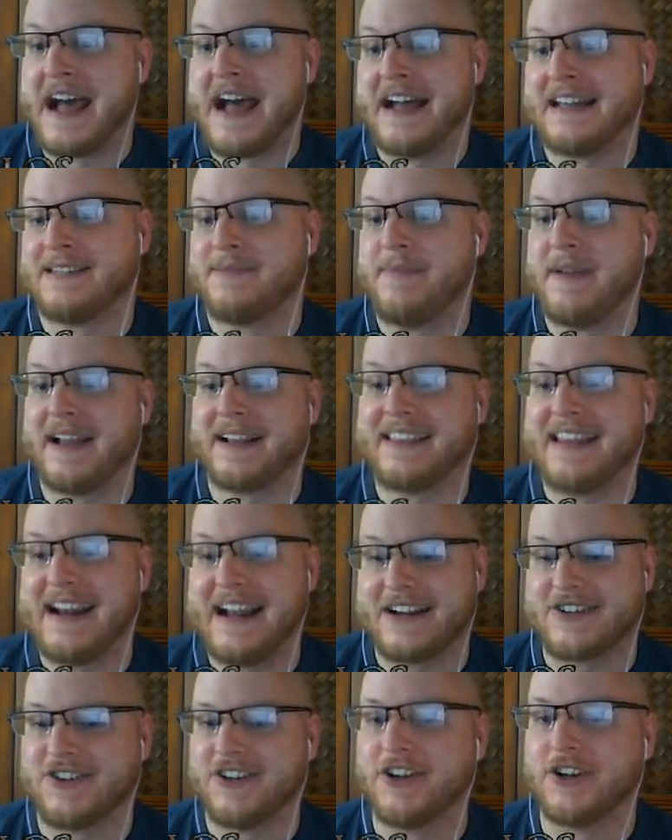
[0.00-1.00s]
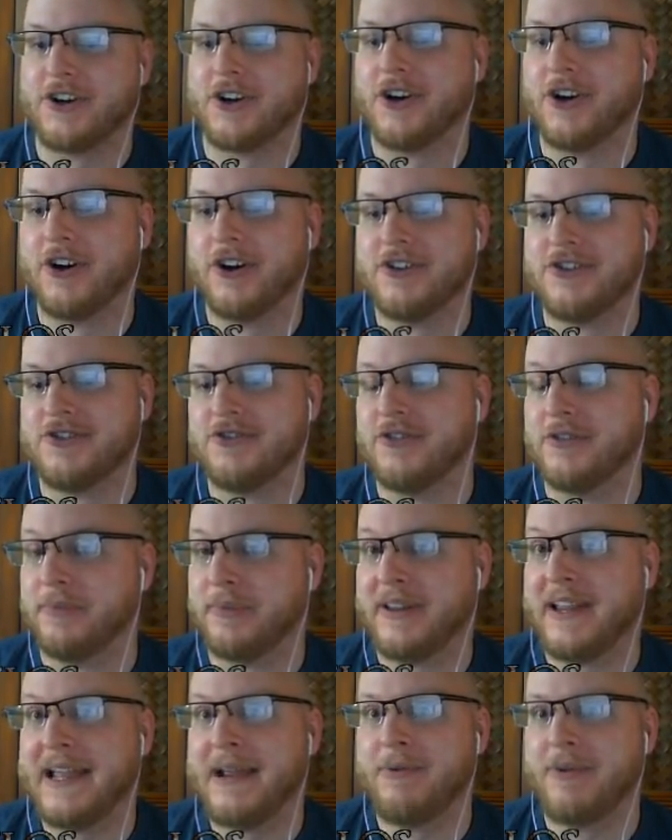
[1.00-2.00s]
aspect that actually encourage you to
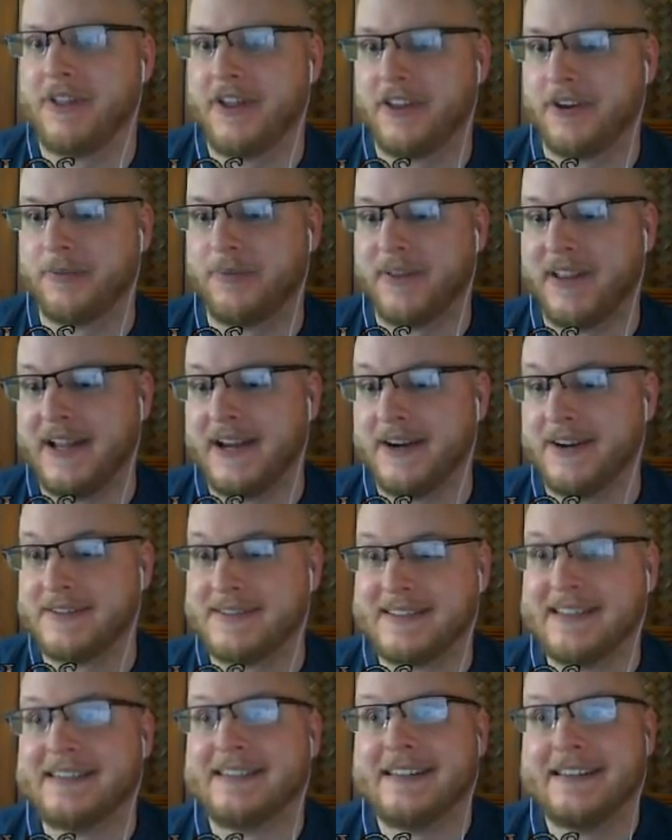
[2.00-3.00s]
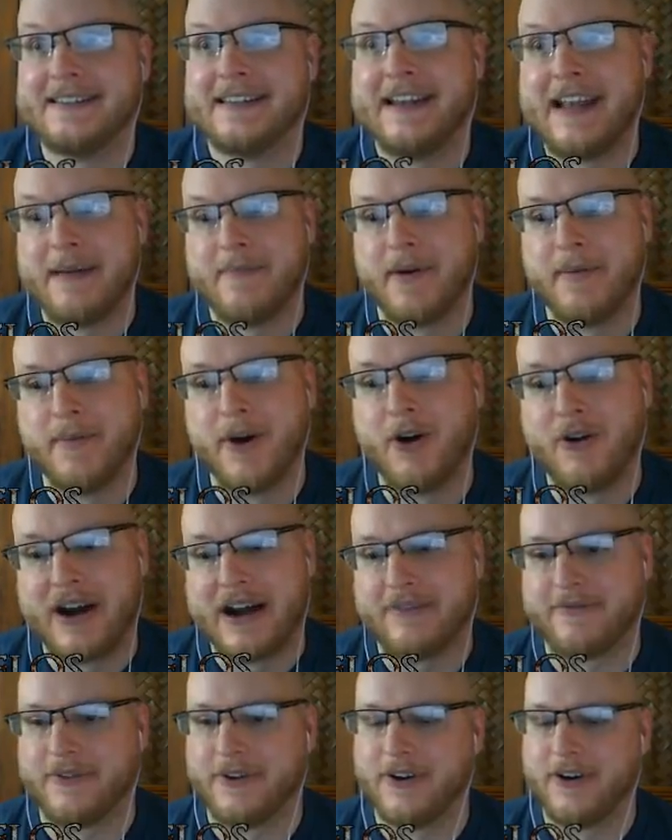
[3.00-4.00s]
play with other players? This is an MMO
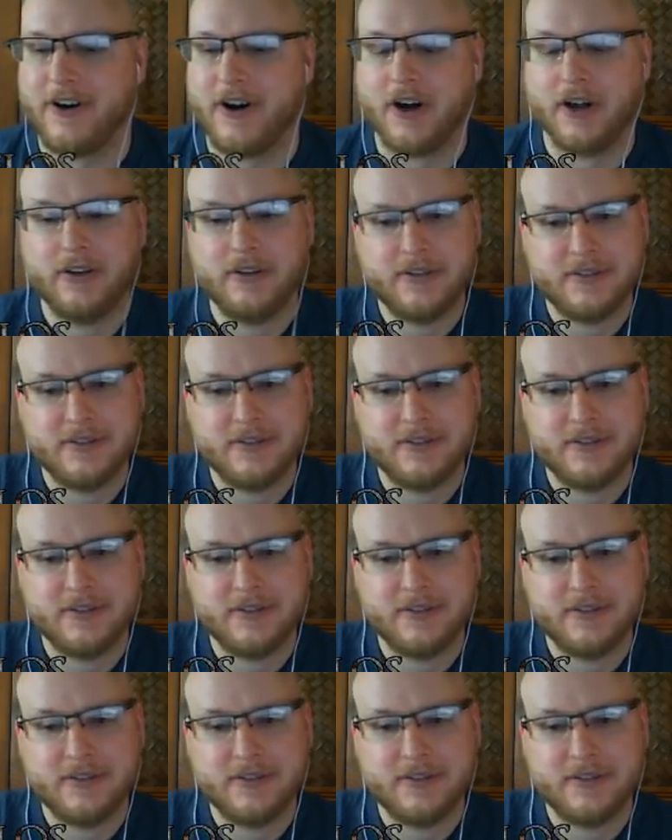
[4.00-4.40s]
after all.